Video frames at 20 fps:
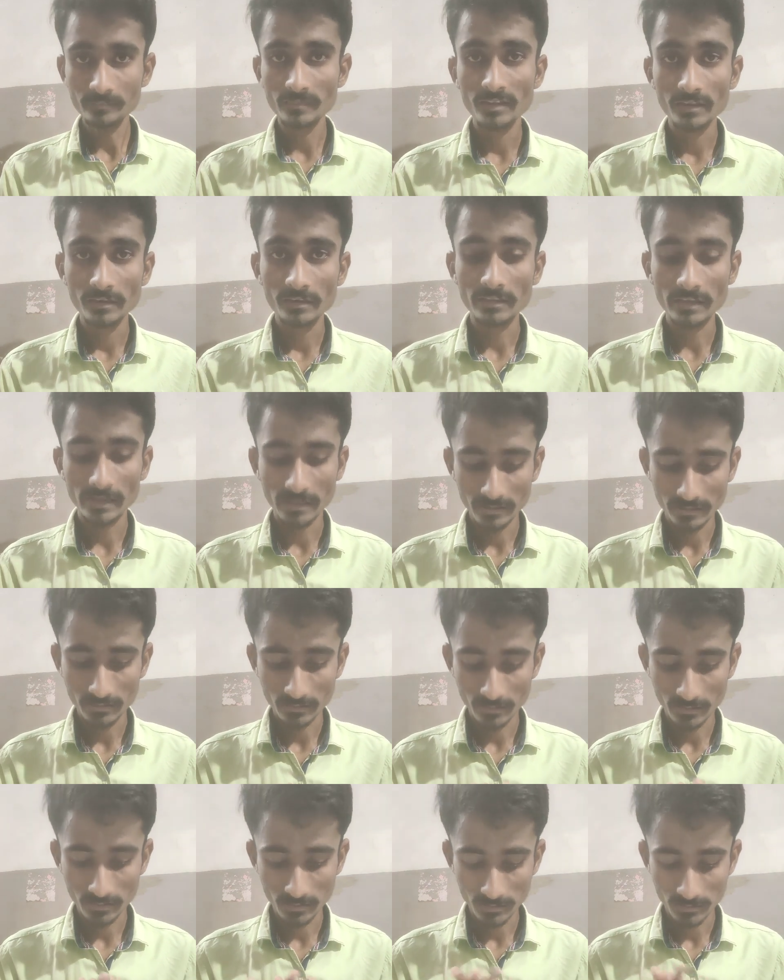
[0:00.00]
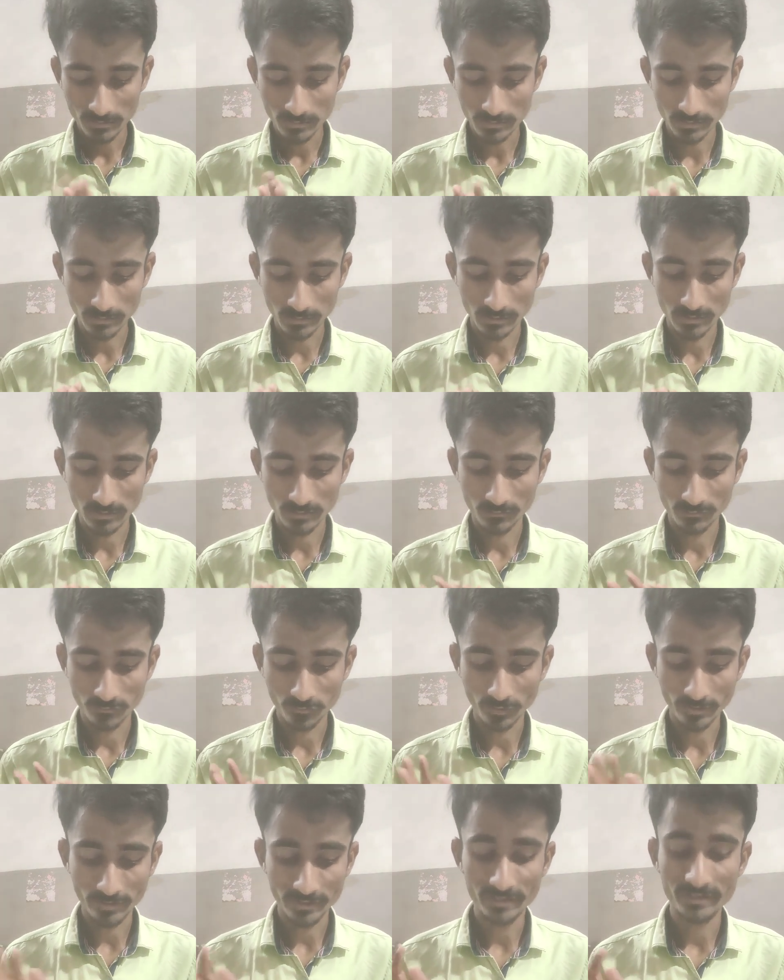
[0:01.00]
that the
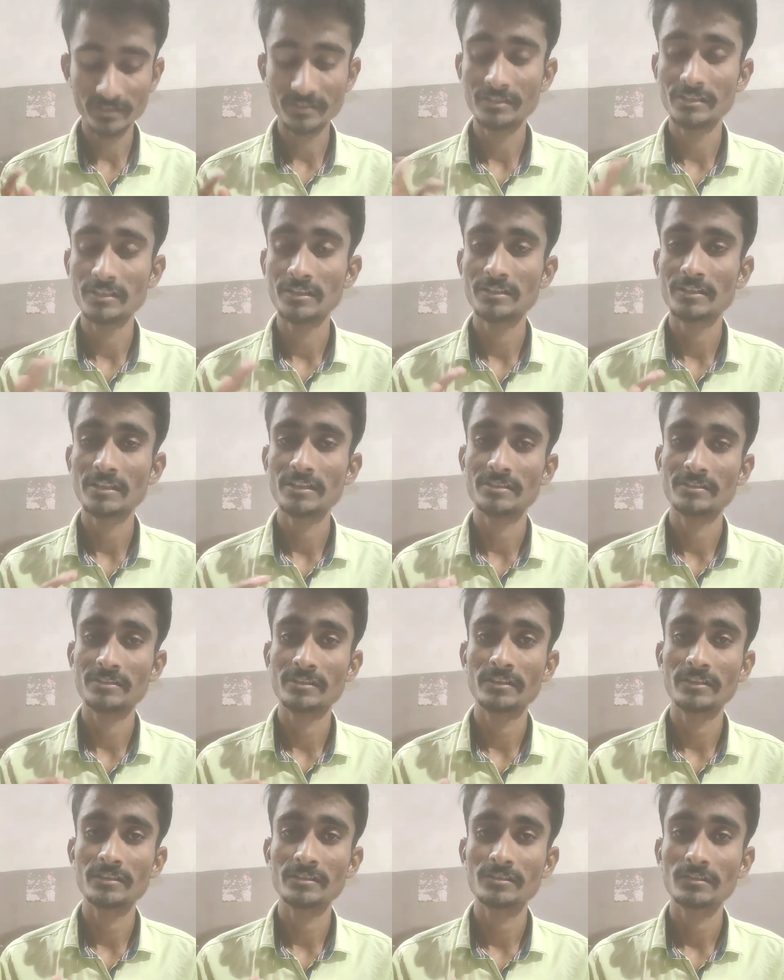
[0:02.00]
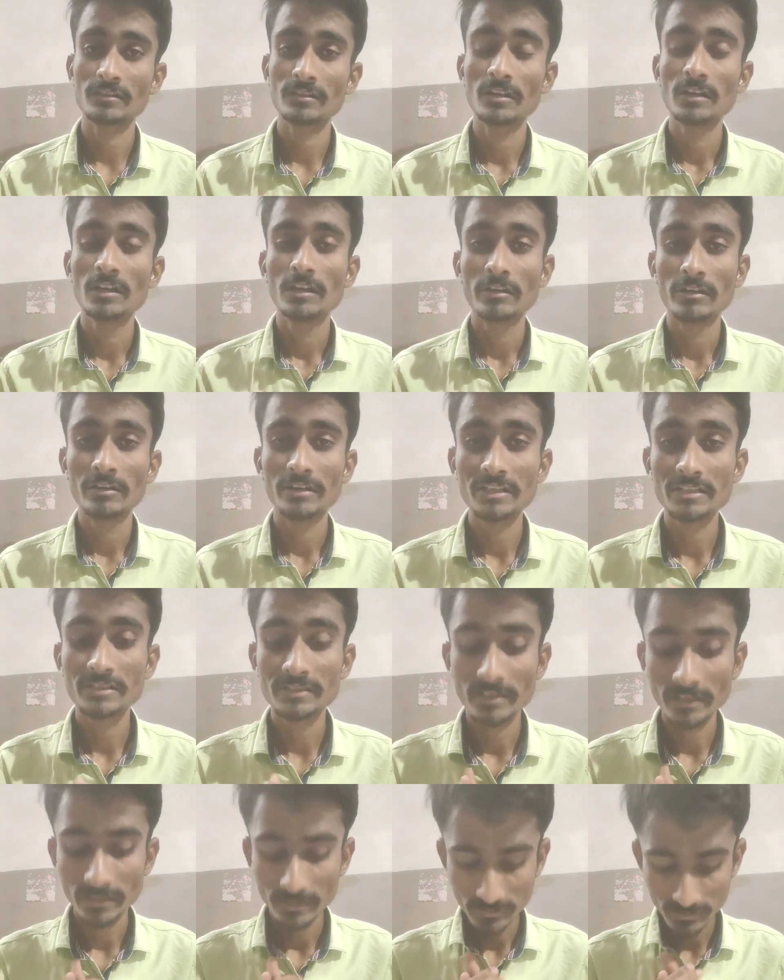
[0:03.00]
for initial testing
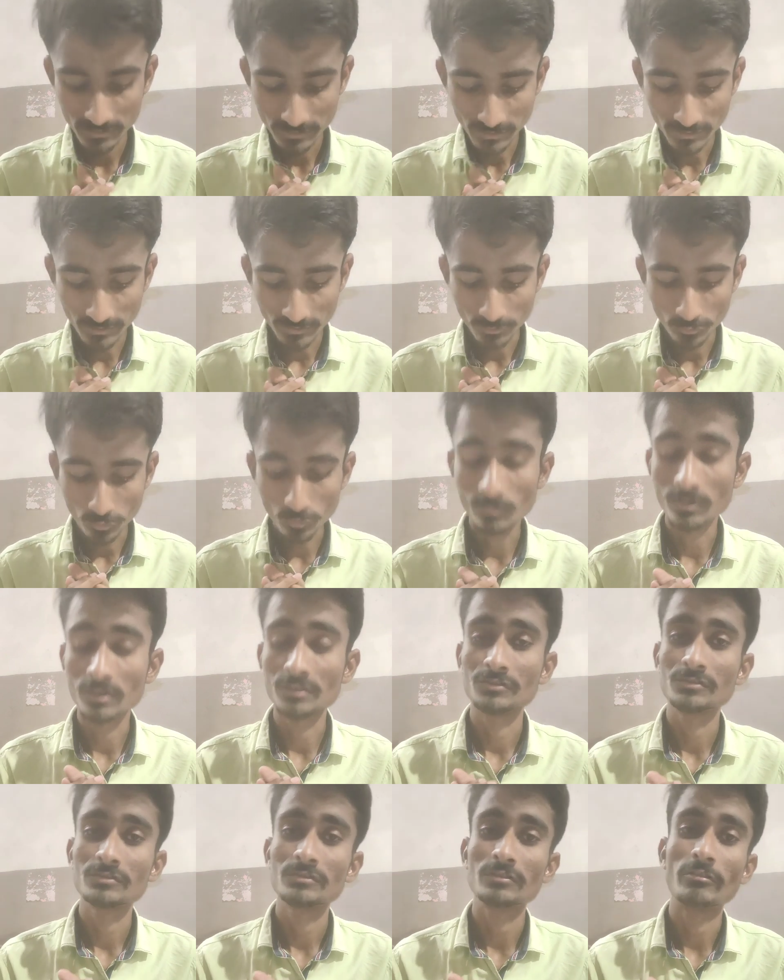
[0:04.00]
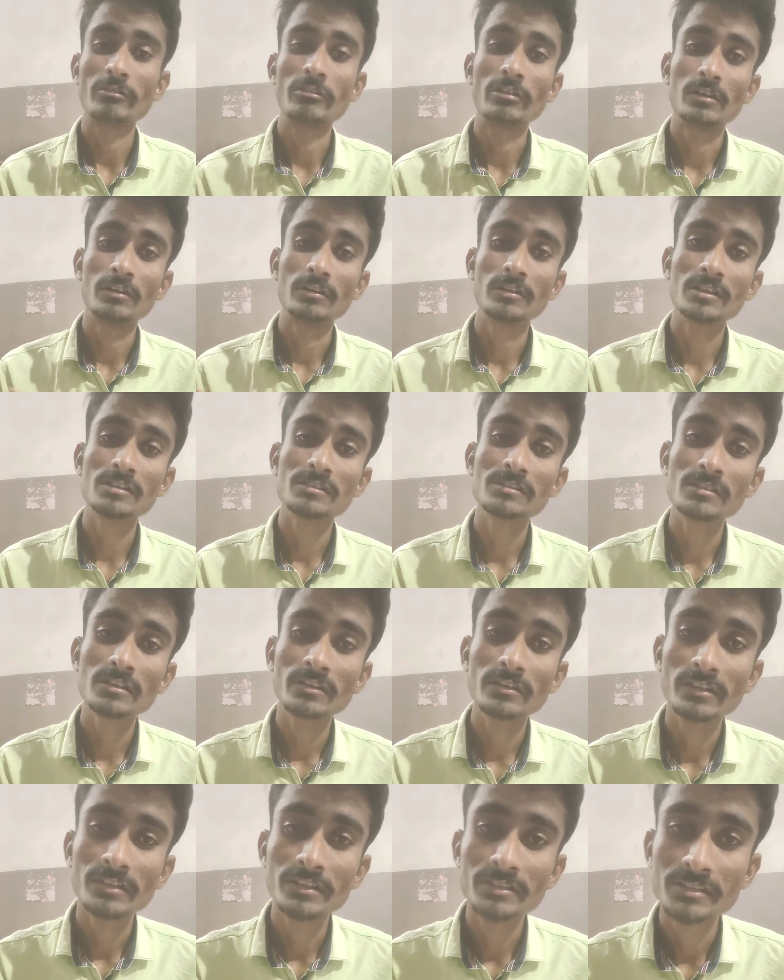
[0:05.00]
in humans, does
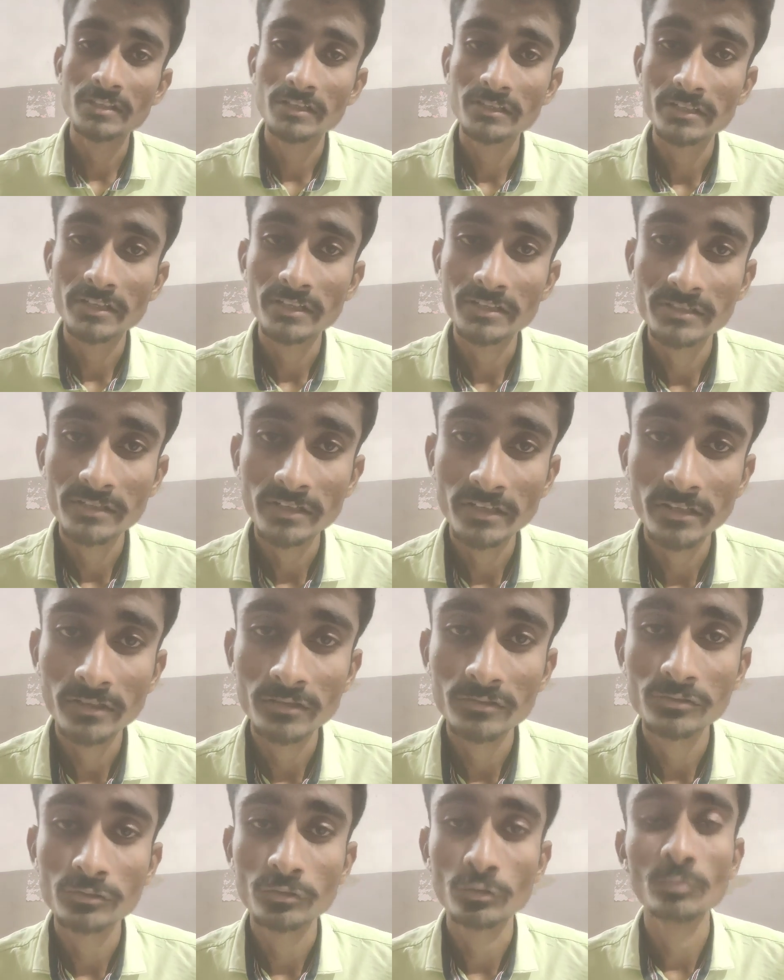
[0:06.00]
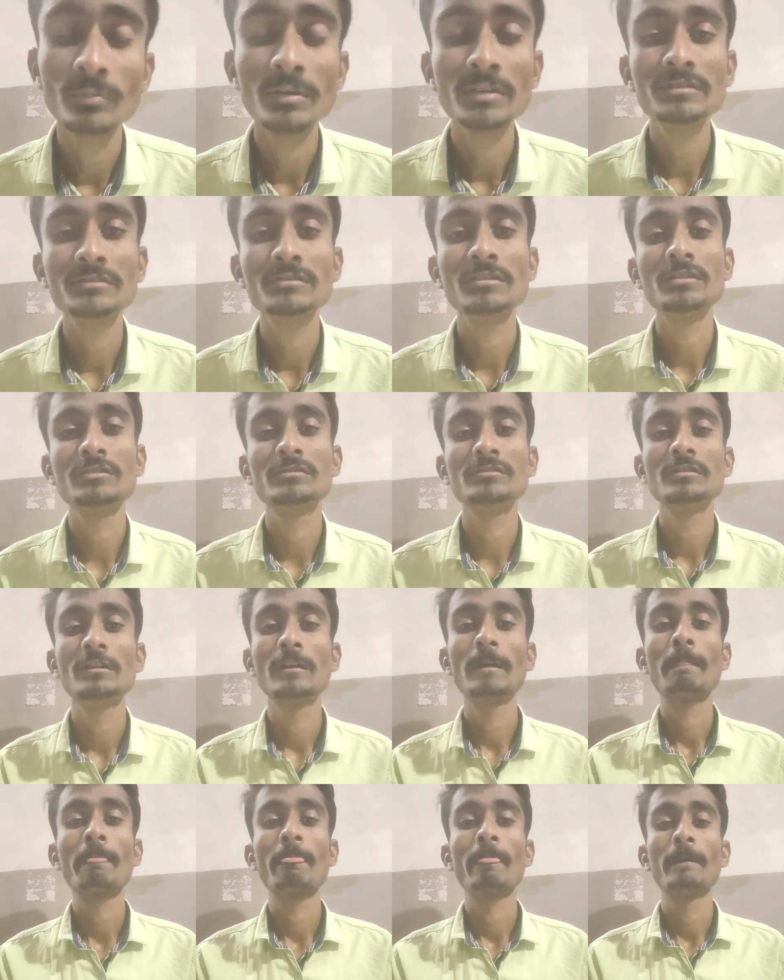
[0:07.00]
the initial testing in humans does.
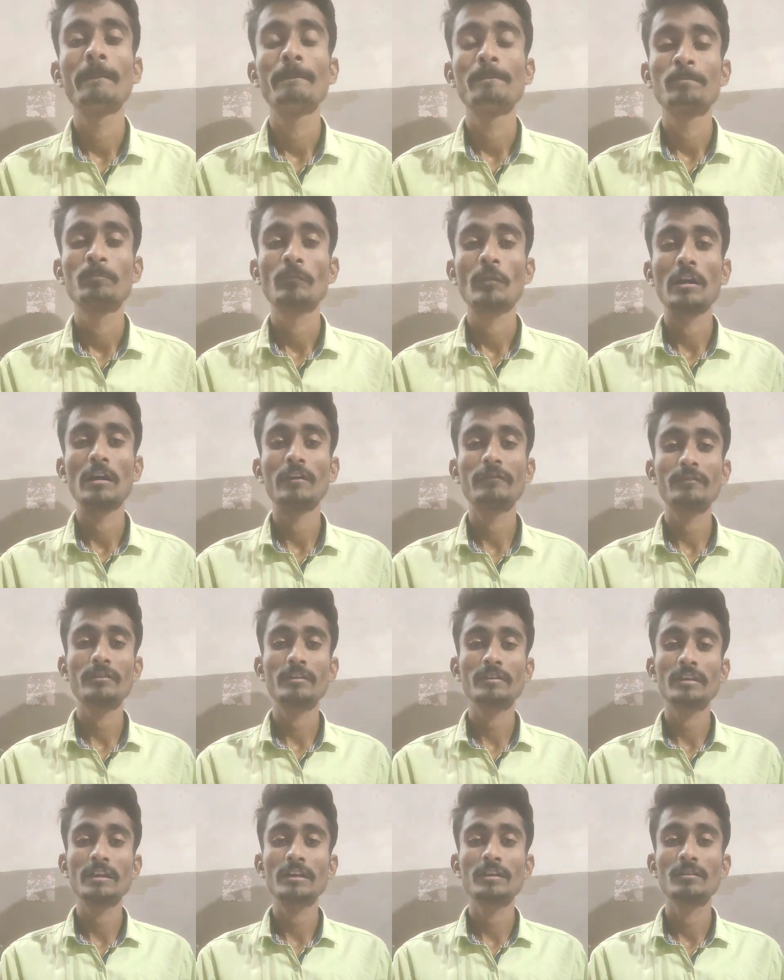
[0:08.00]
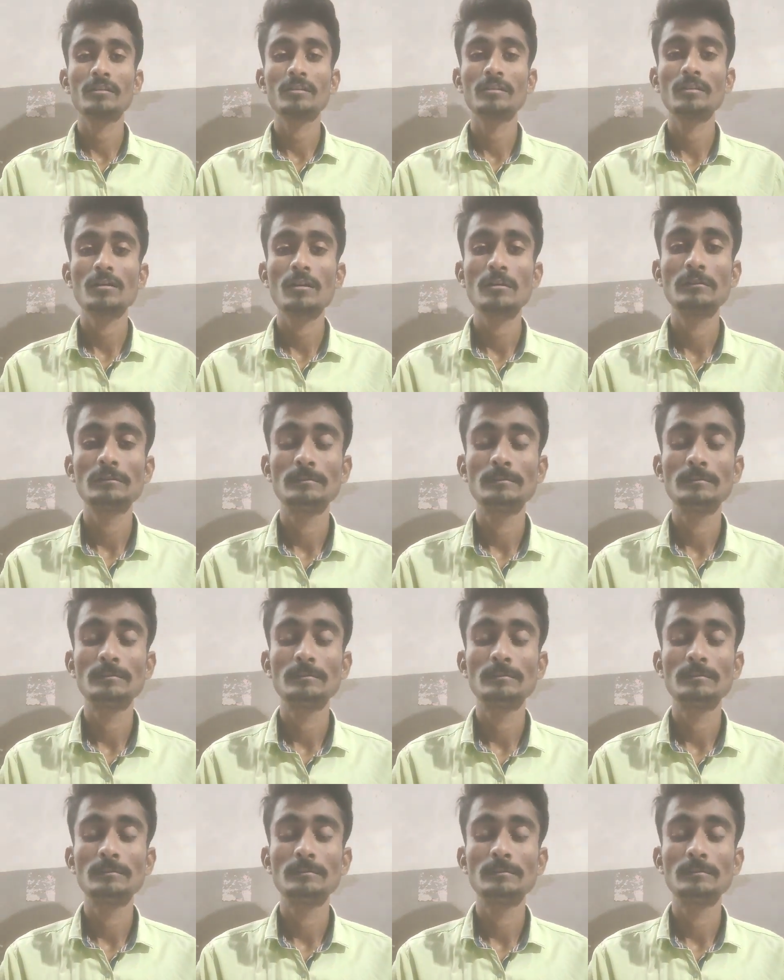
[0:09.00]
After that, the